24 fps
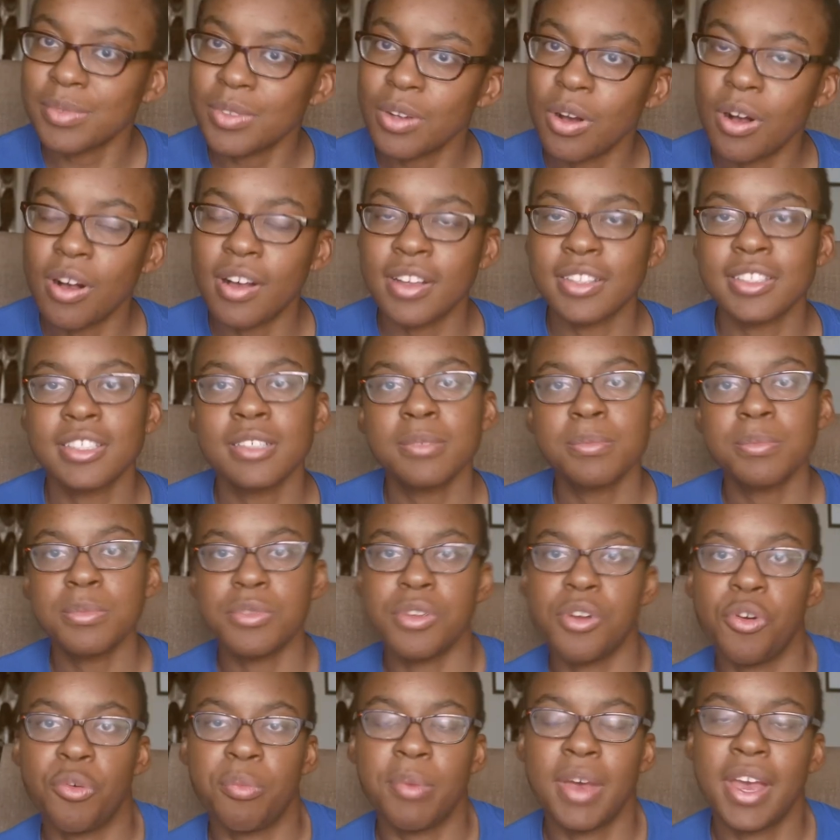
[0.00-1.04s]
awesome,
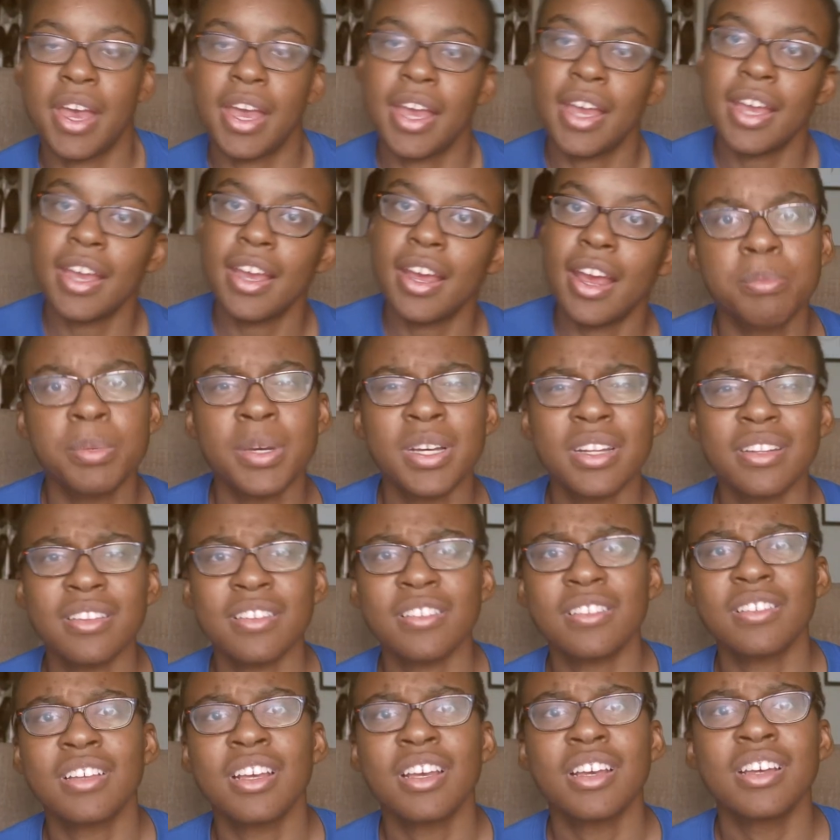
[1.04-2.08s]
no pay, but
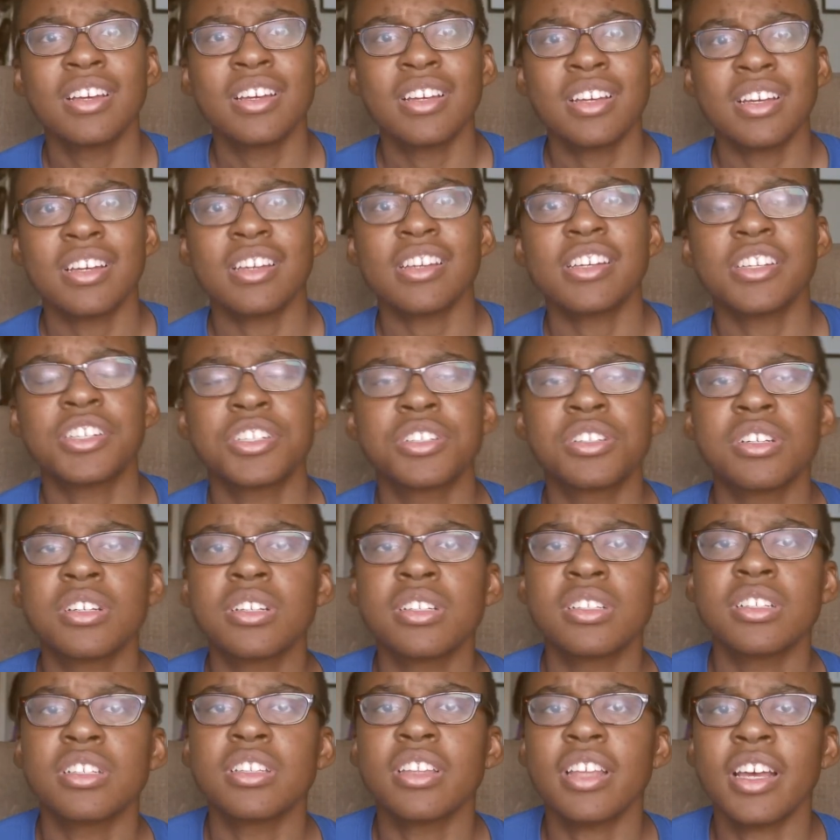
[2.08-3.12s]
it
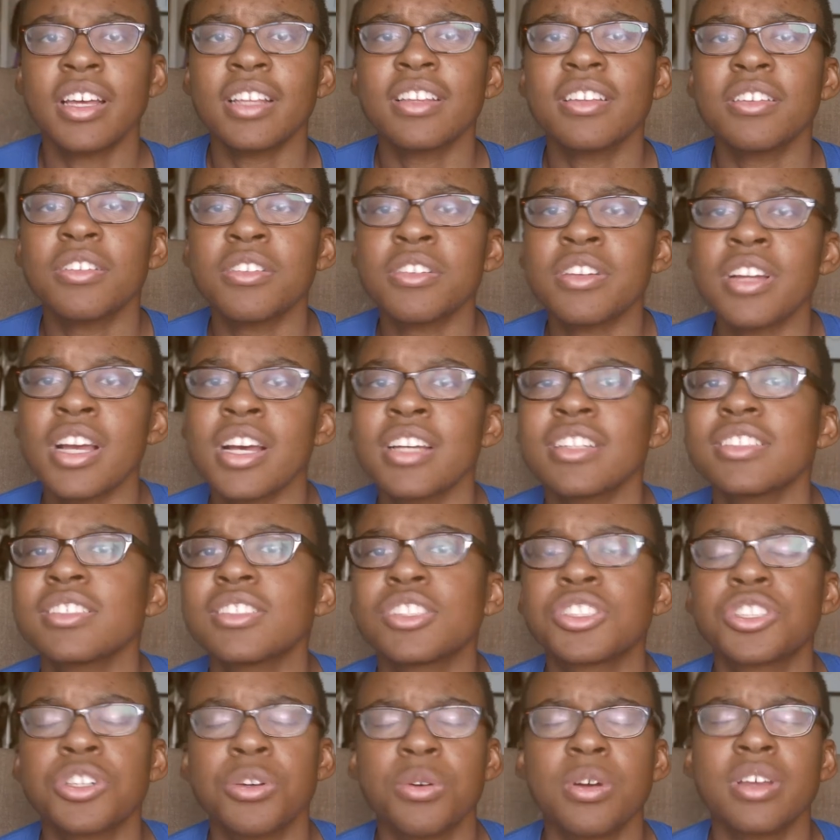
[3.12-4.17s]
should that you're not
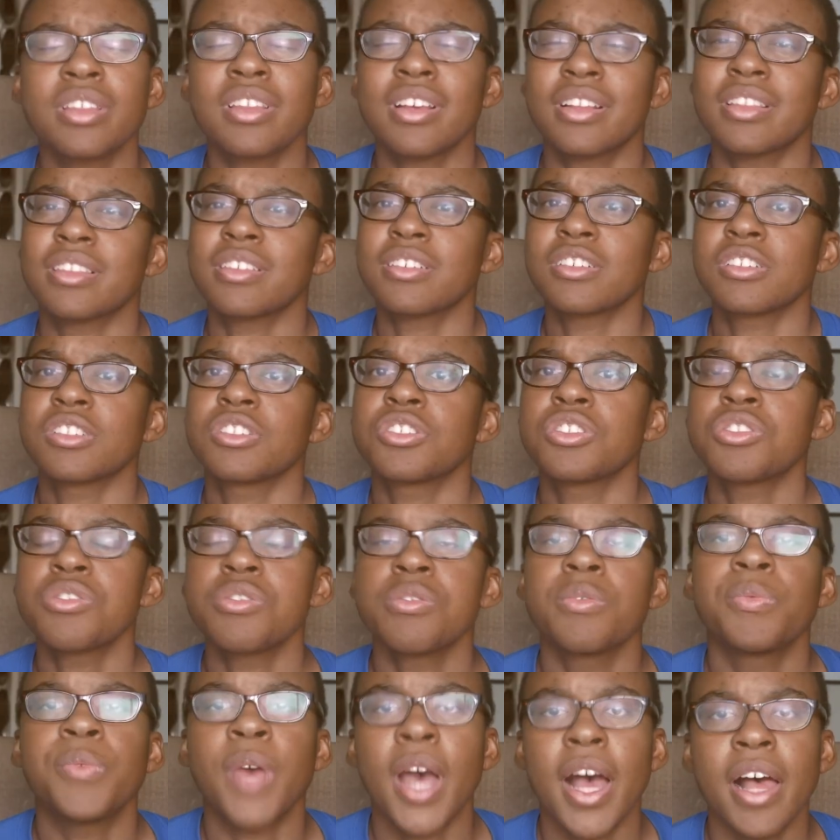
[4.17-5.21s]
showing that there's
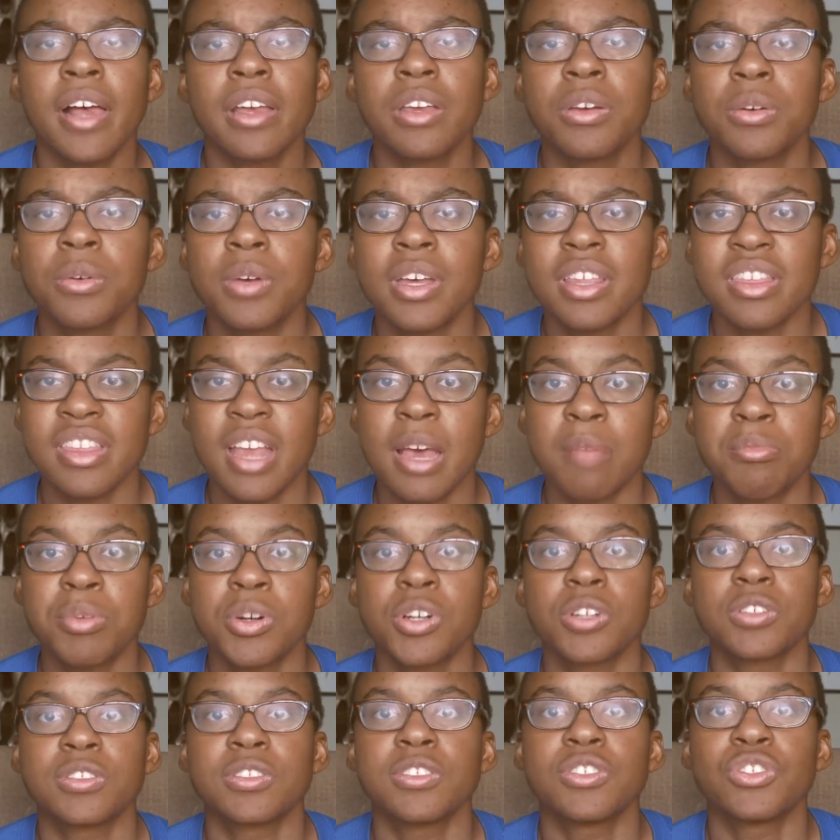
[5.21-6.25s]
true value in that
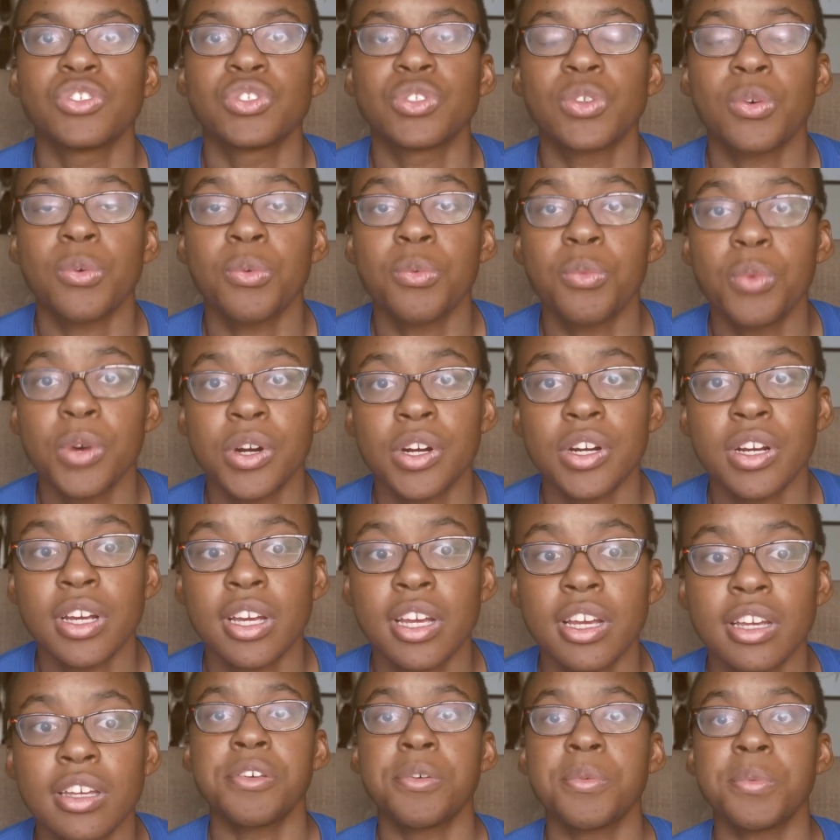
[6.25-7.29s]
person's
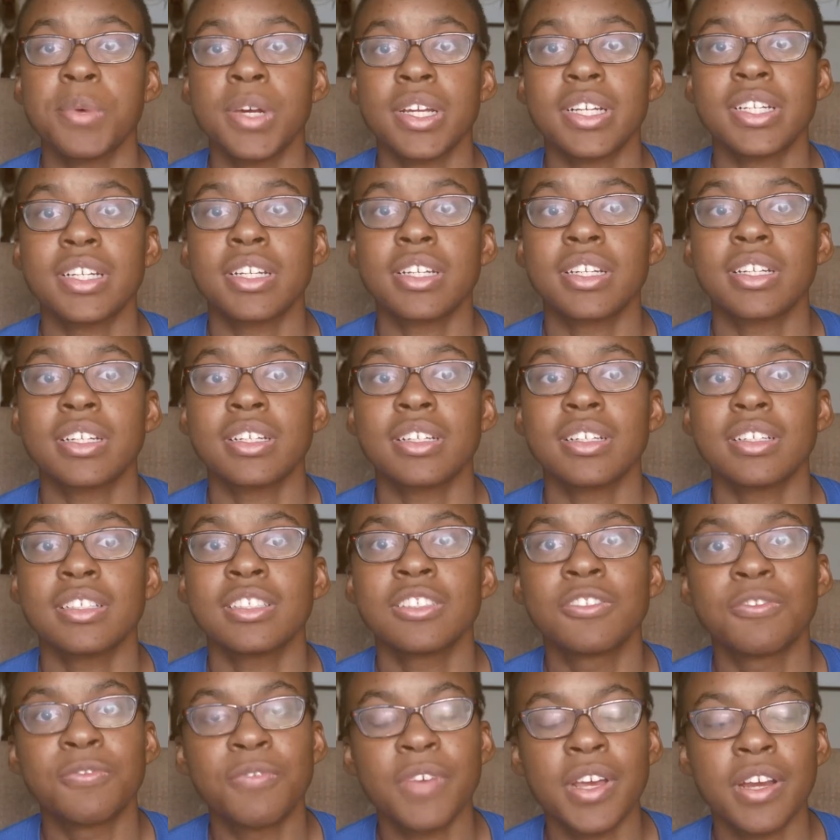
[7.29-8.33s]
work, which
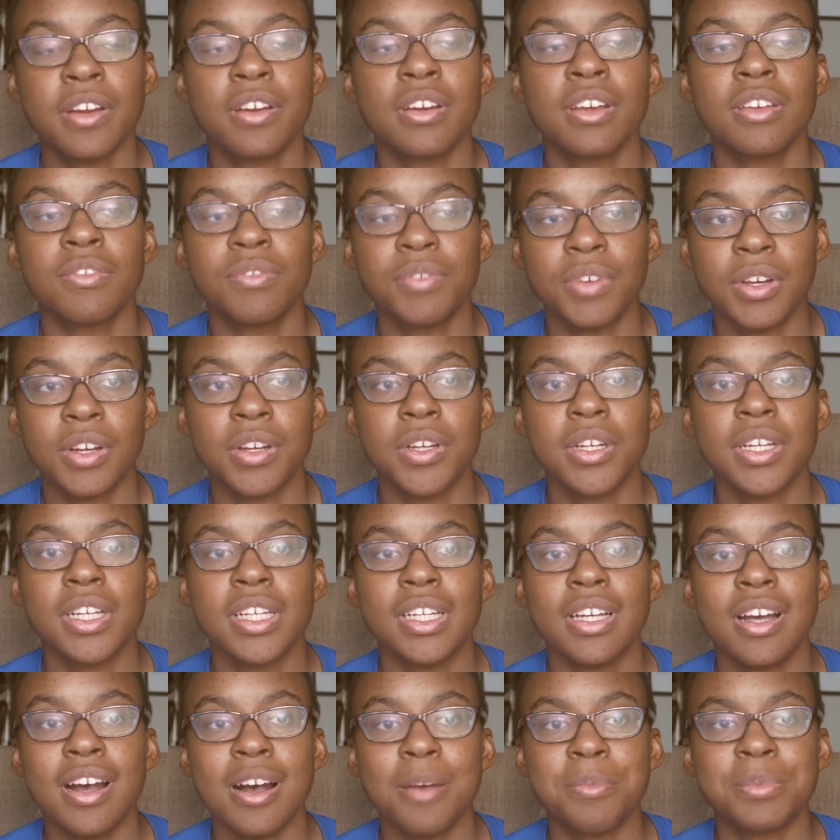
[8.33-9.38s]
is very very
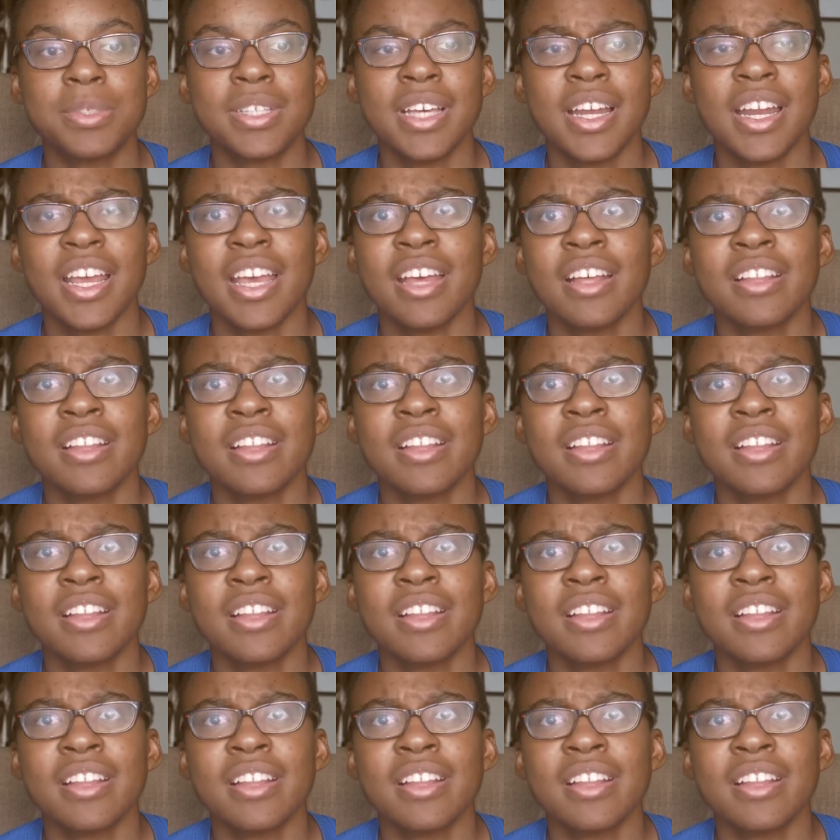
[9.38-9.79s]
upsetting.